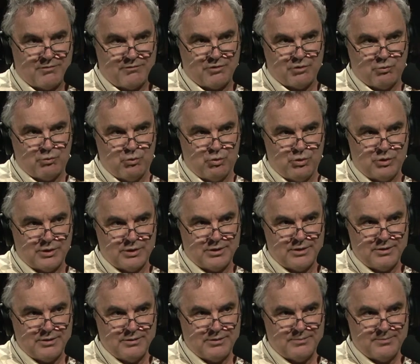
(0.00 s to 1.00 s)
if you
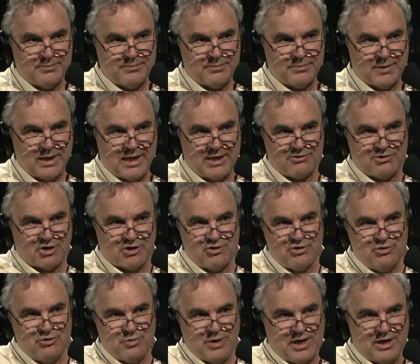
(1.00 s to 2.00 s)
would as our
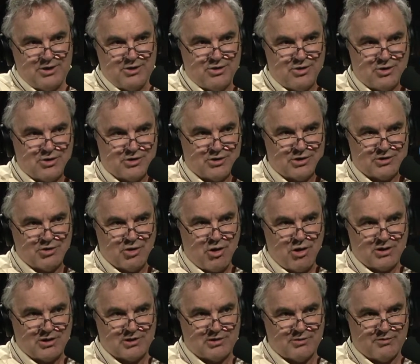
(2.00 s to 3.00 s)
new editor to
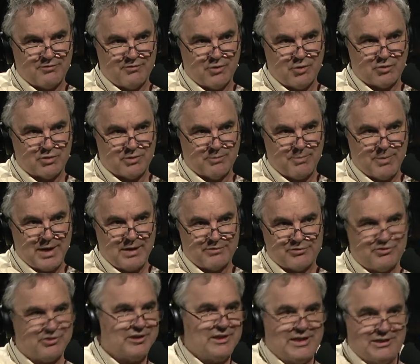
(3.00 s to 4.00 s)
talk to the folk about
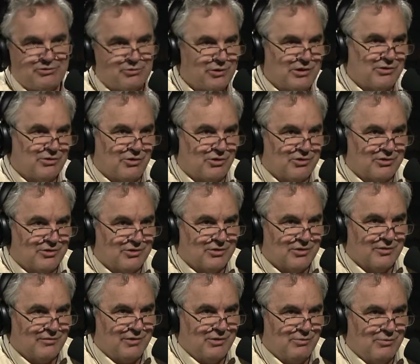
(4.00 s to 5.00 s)
CH Resources,
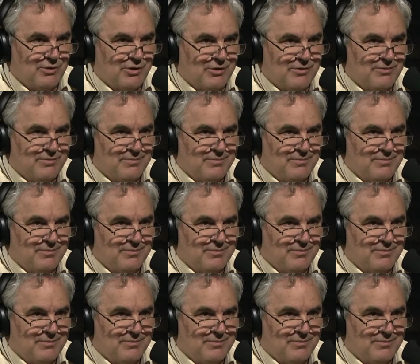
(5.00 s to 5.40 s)
if you would.